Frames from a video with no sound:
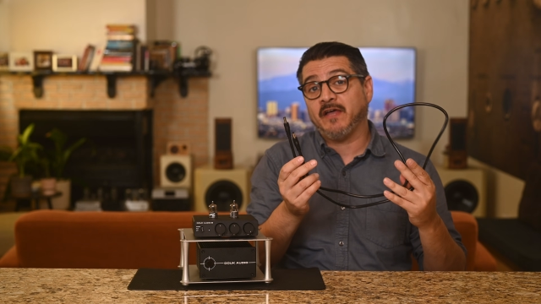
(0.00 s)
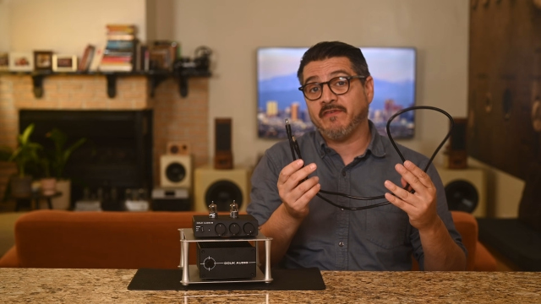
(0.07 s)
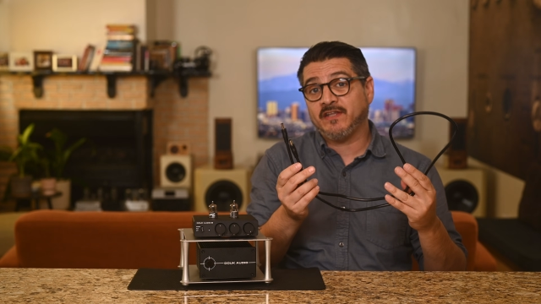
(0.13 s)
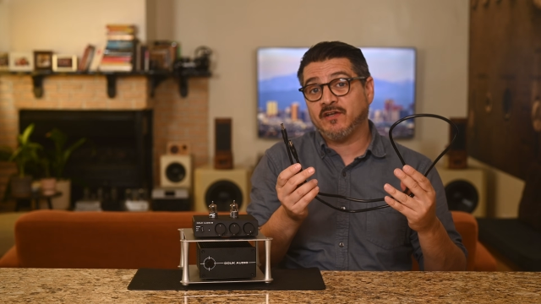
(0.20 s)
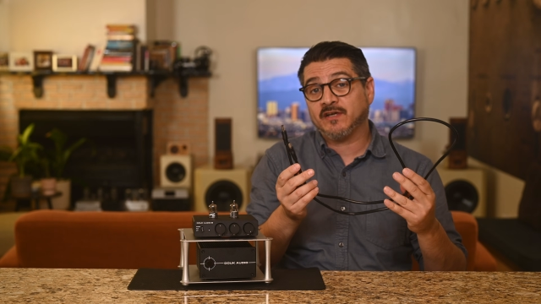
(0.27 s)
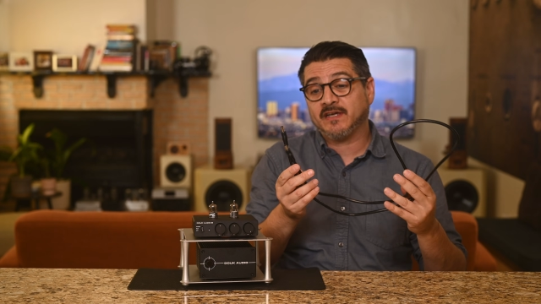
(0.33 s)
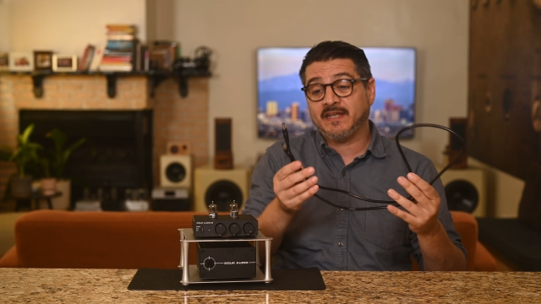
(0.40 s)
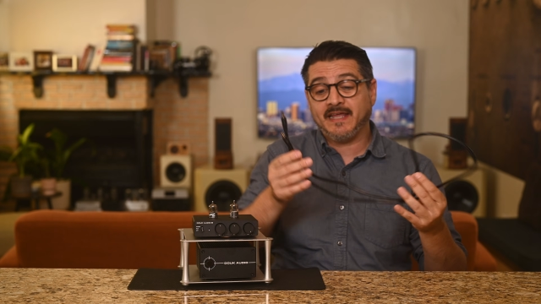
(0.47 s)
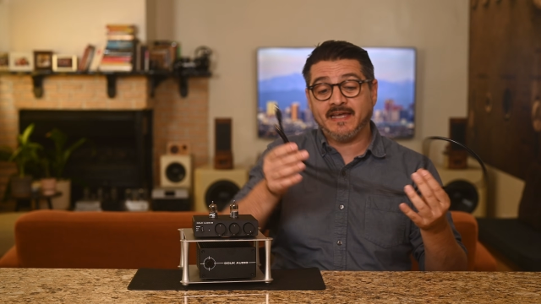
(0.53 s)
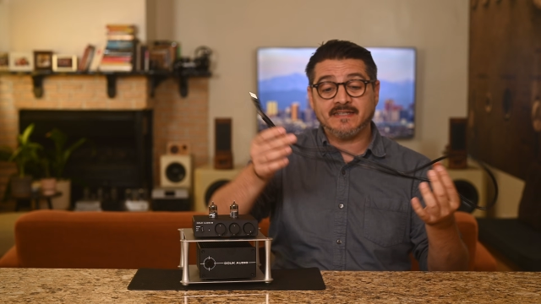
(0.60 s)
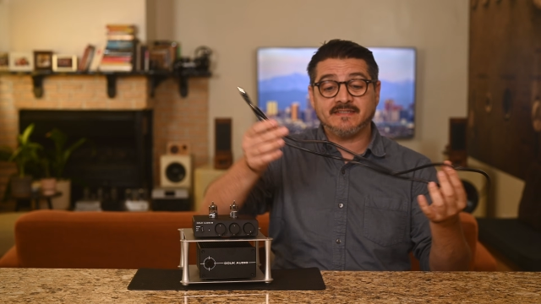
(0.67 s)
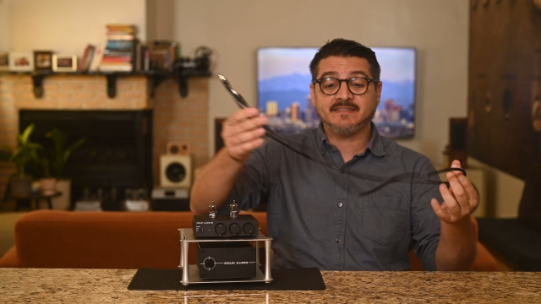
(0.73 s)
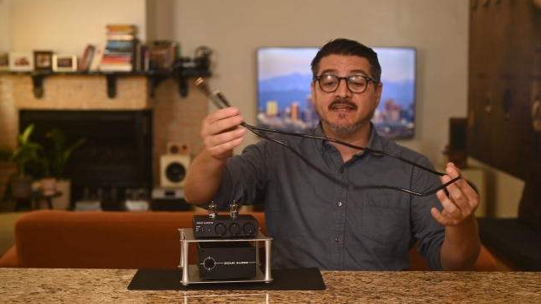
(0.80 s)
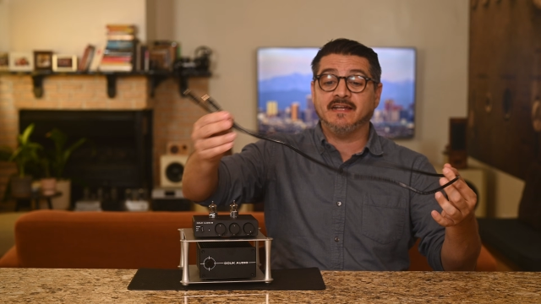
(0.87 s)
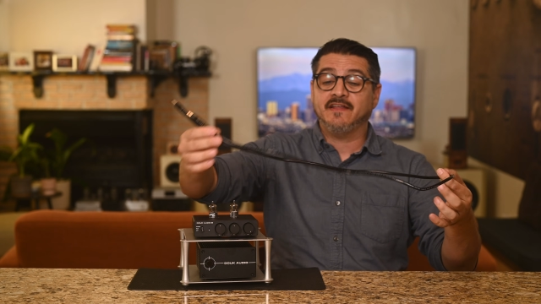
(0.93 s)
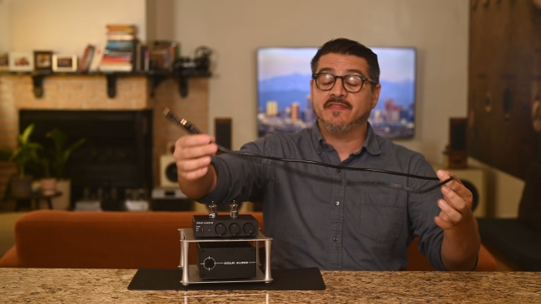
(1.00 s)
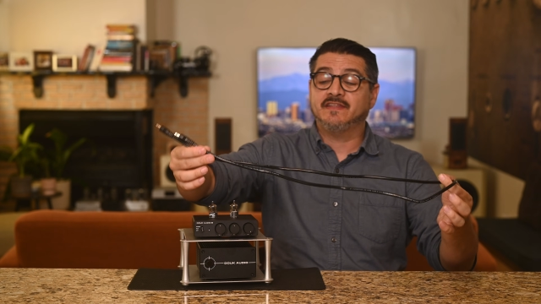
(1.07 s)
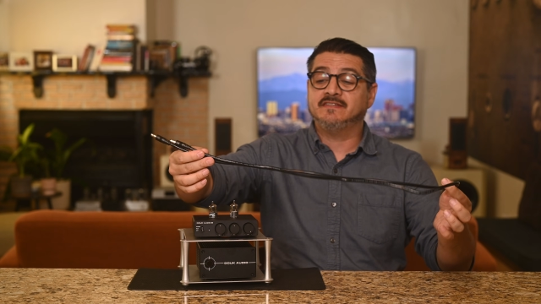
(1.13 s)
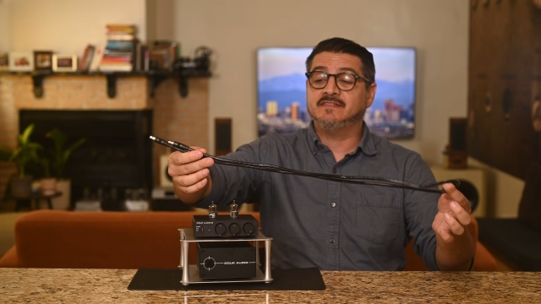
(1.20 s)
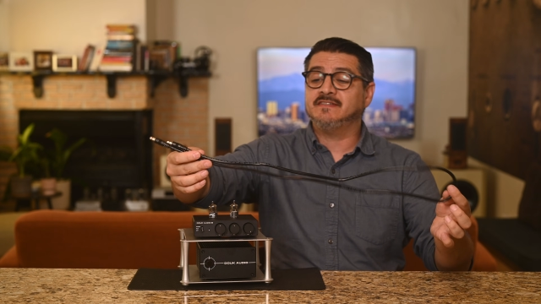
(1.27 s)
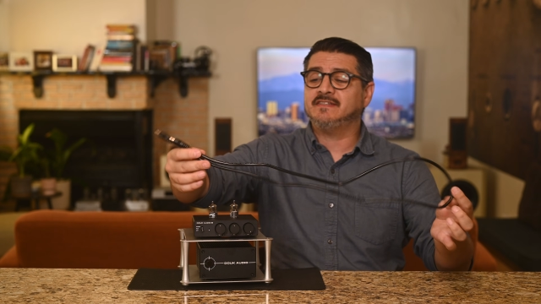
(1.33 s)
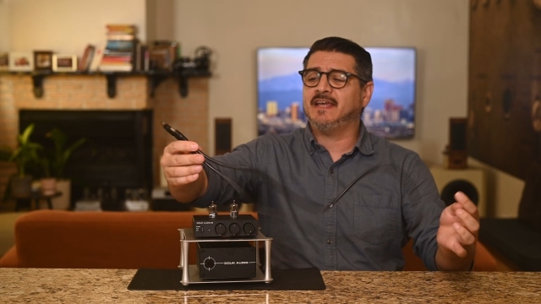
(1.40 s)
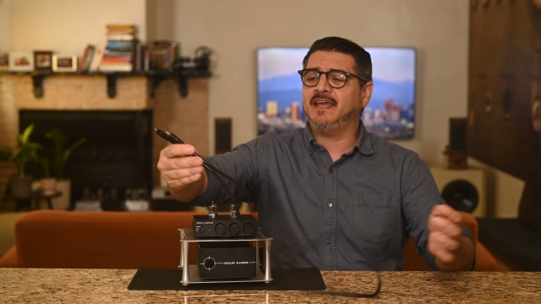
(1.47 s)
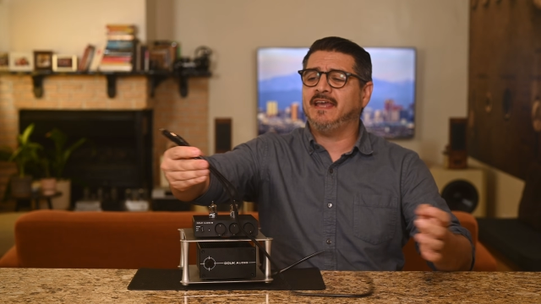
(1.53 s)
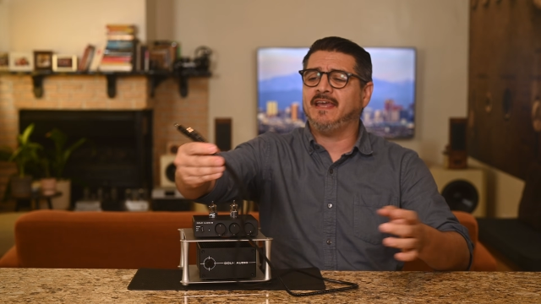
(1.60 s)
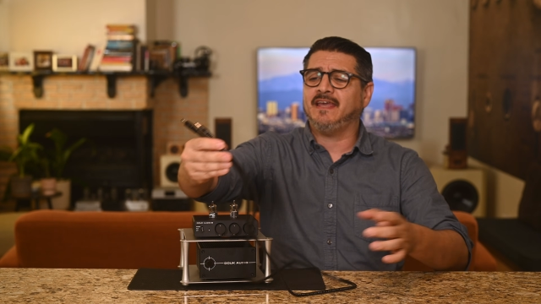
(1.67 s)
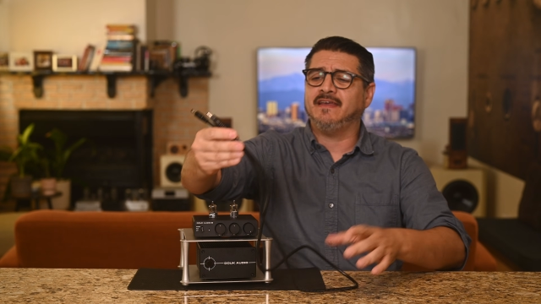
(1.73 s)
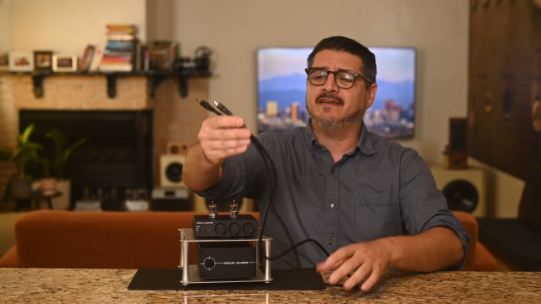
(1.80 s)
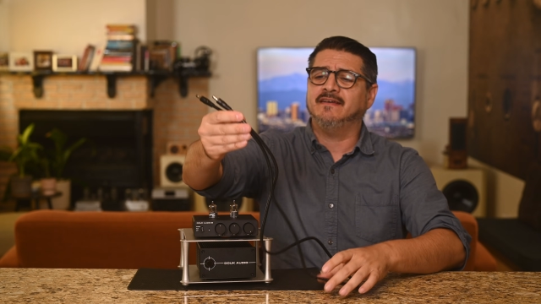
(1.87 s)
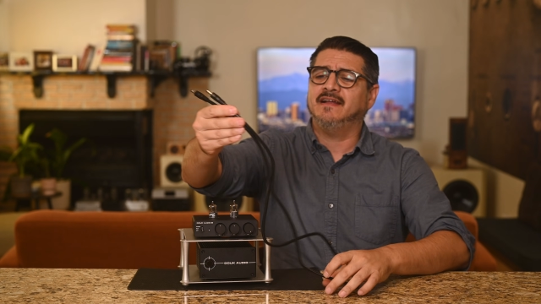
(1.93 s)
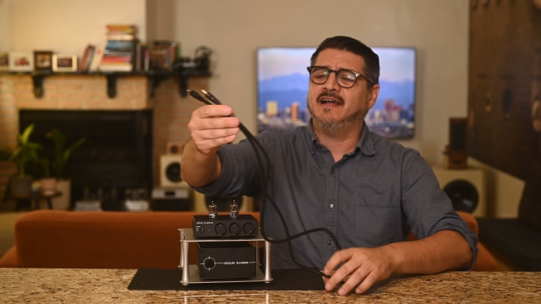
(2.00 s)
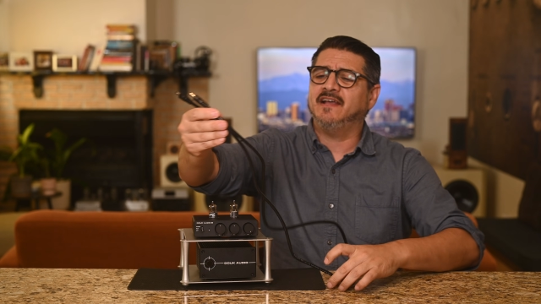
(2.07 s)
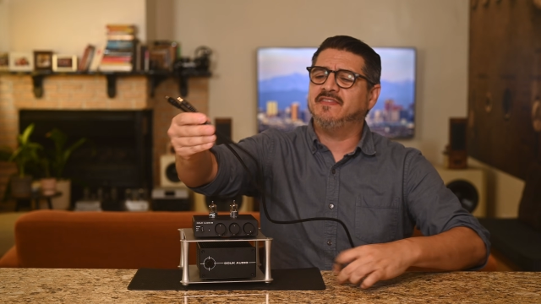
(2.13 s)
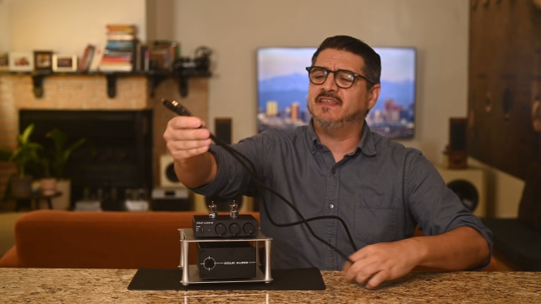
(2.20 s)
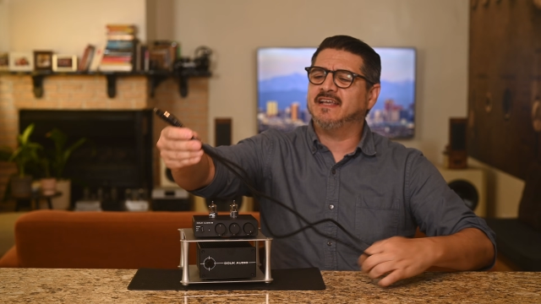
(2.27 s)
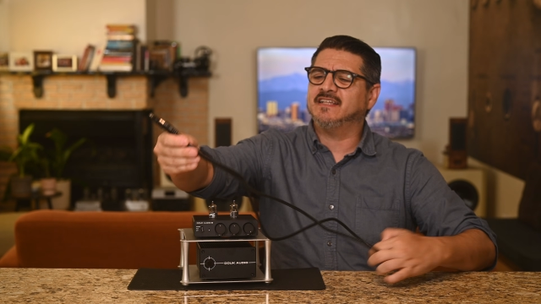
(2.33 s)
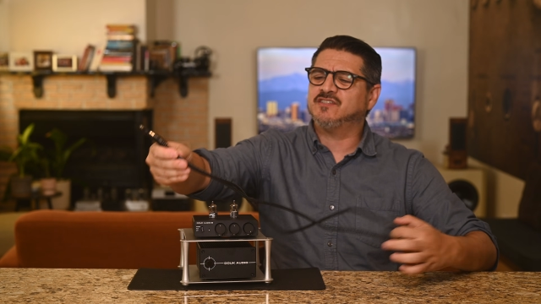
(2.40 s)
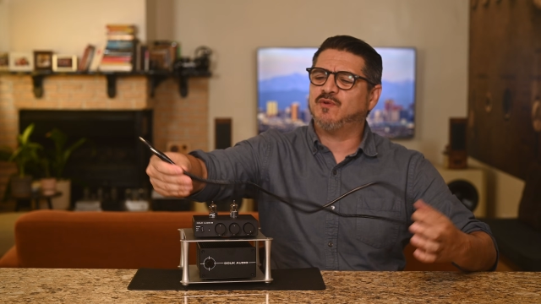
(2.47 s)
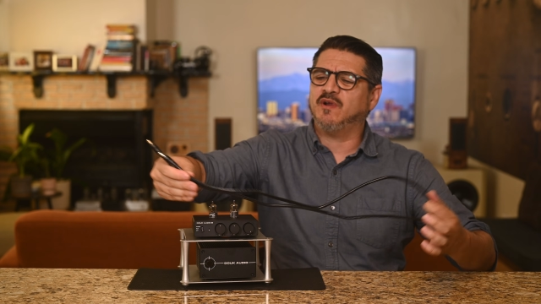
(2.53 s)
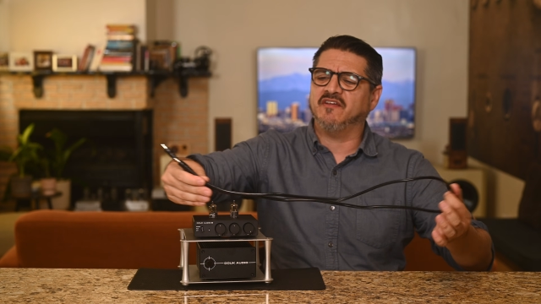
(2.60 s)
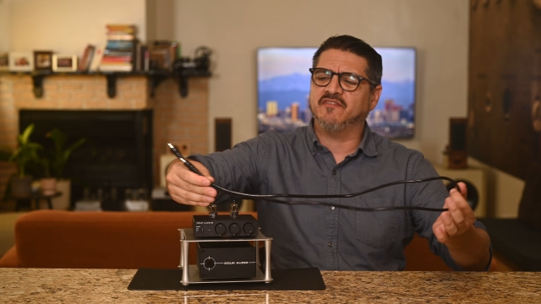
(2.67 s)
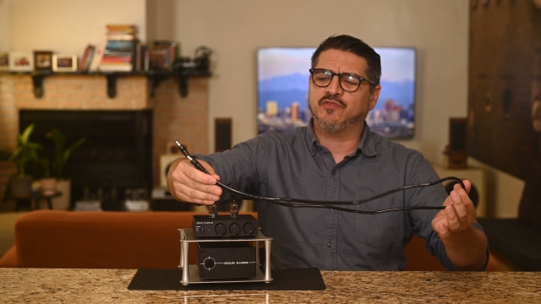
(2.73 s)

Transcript: interconnects. This is I think it's around